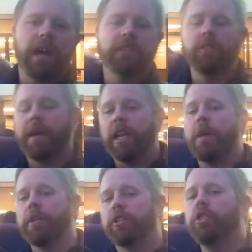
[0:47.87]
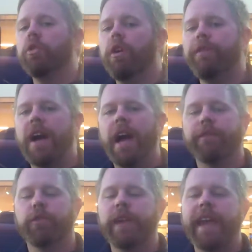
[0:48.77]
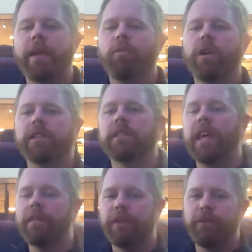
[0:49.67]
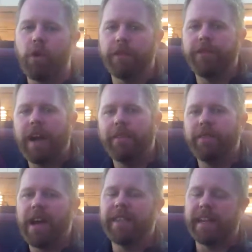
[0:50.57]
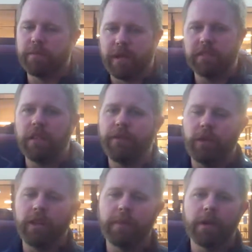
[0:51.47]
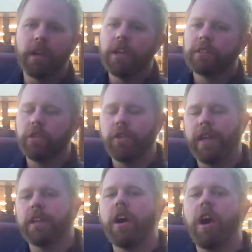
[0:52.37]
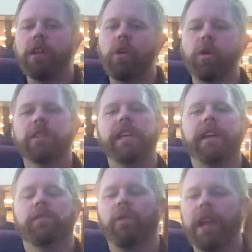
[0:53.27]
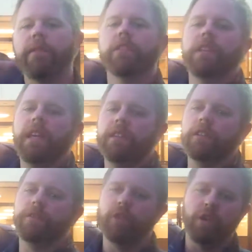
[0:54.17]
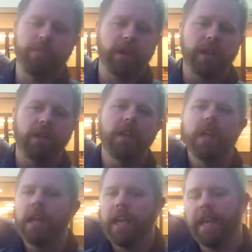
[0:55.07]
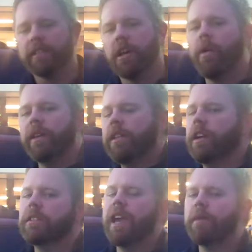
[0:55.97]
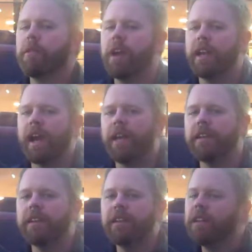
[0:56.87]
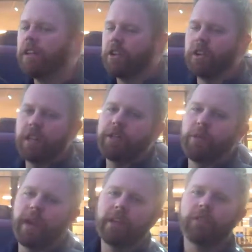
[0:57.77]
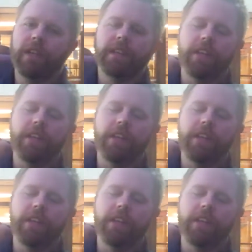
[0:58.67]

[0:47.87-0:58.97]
So my number is 205-391-7455. That is my cell phone number, so you can call or text whatever is easiest for you, Pernell. And as always here at Tameron Honda, you're going to love the way you're treated.